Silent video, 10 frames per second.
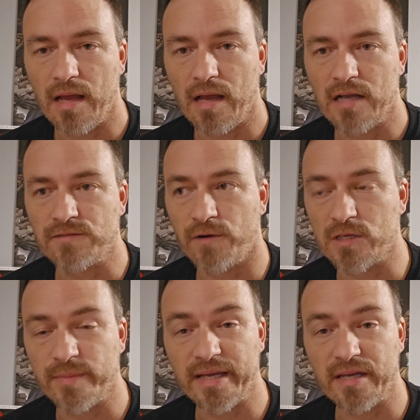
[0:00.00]
as far
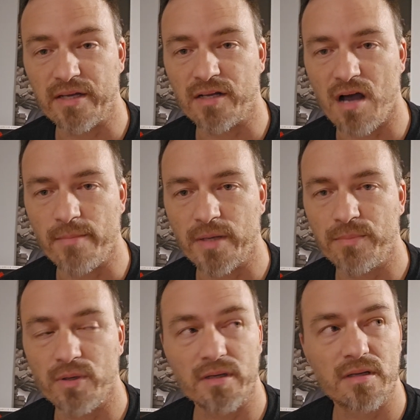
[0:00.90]
as making a comic
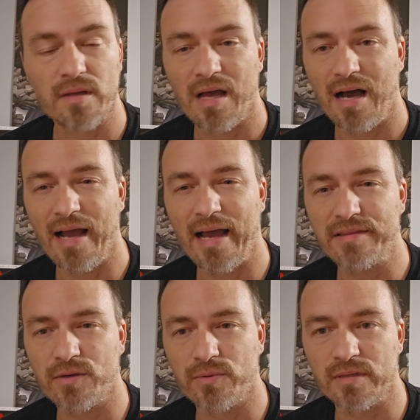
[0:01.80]
book, I had
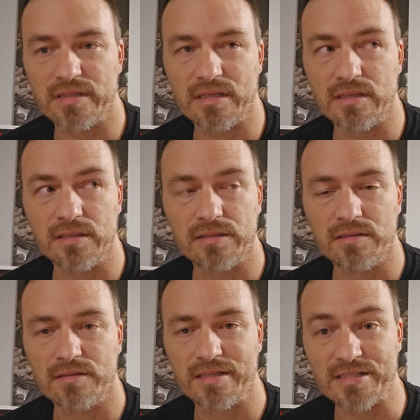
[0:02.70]
to really
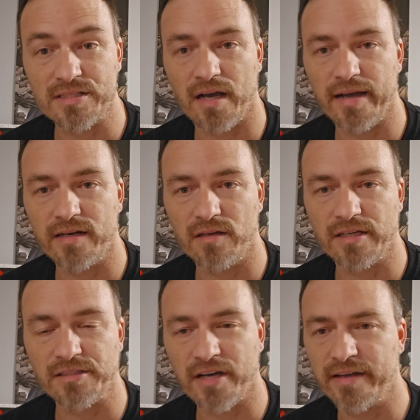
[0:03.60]
decide on a
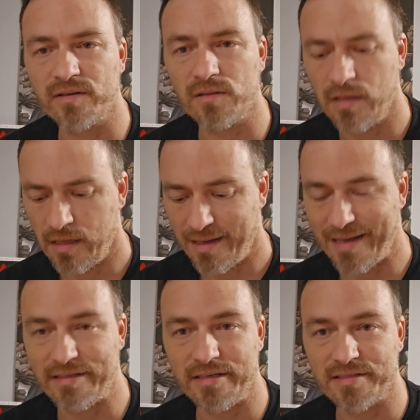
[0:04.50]
title. I
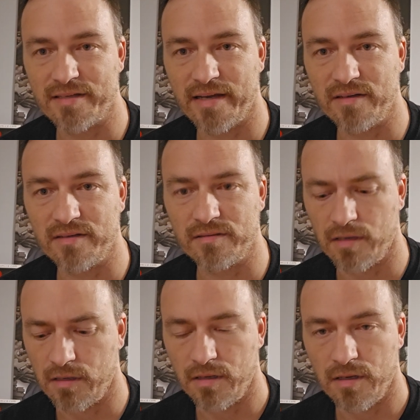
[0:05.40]
had to decide on
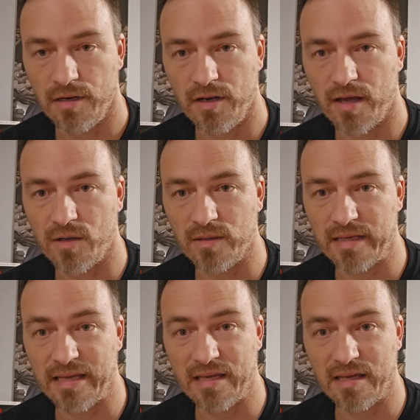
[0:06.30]
not
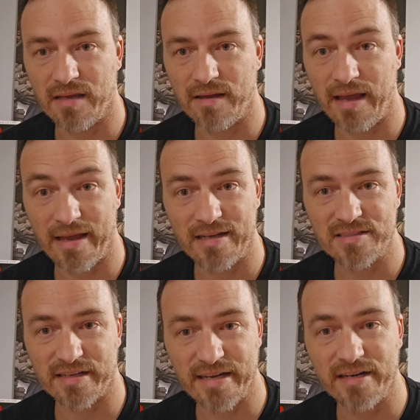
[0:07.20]
only Ed
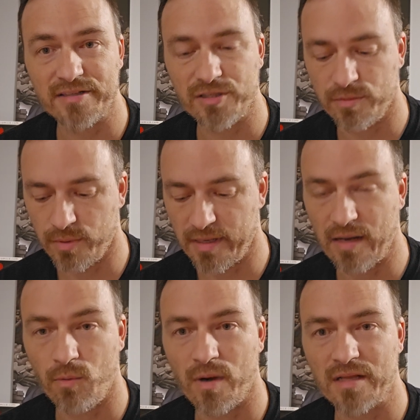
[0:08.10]
as a character, but
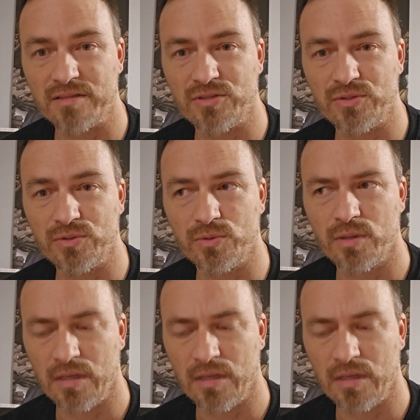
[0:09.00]
I wanted to